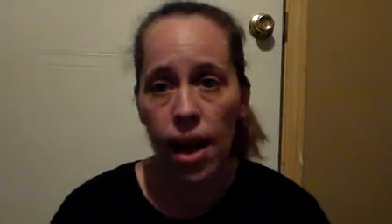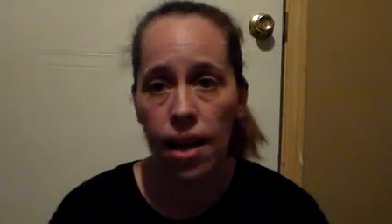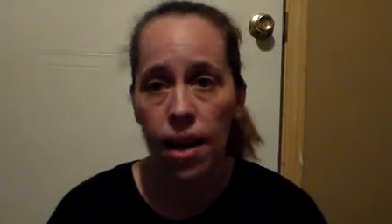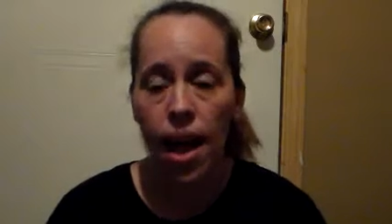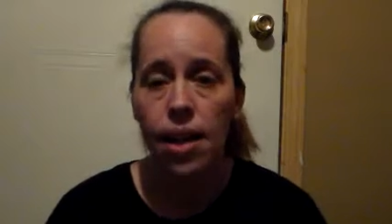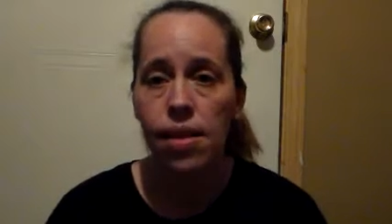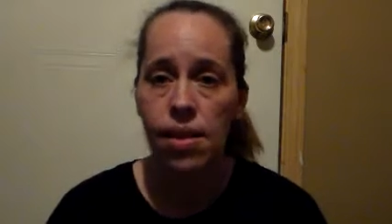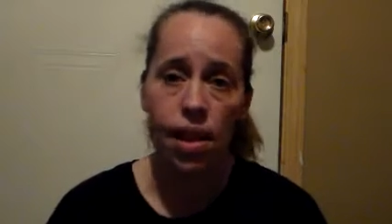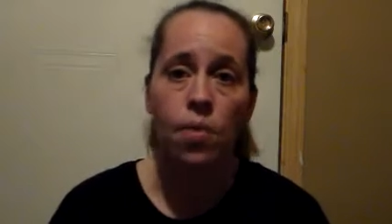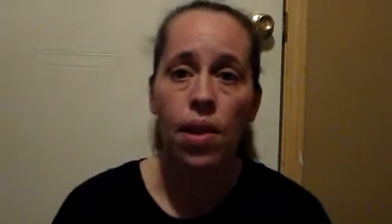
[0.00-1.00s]
you like
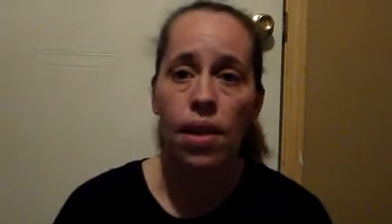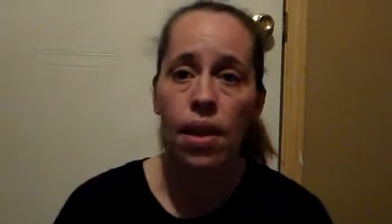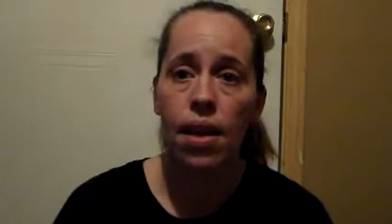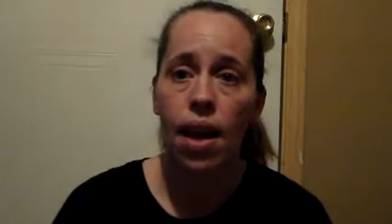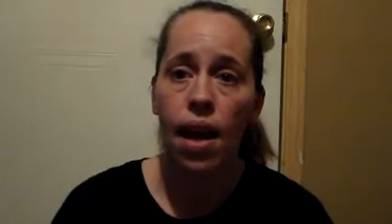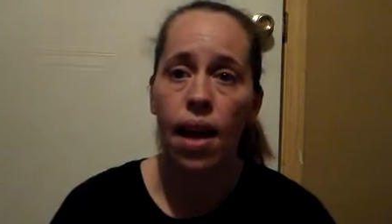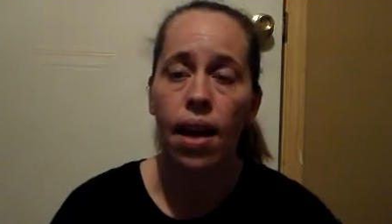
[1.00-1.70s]
and stick with it.